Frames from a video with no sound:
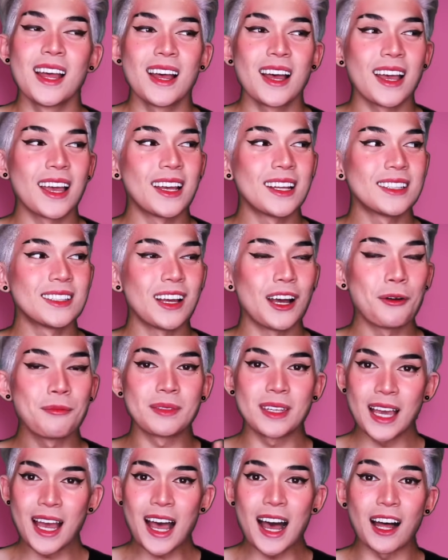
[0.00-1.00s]
And um,
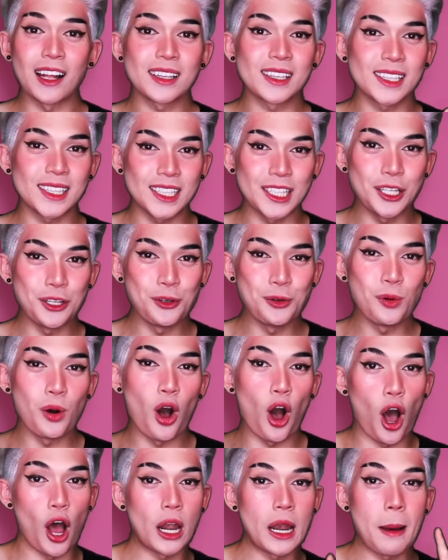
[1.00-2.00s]
yeah, I'll see you
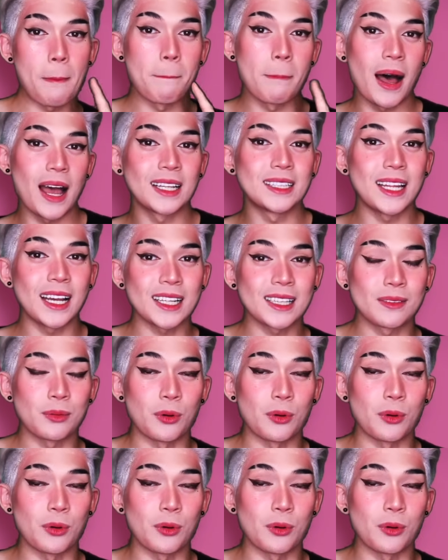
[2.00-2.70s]
on my next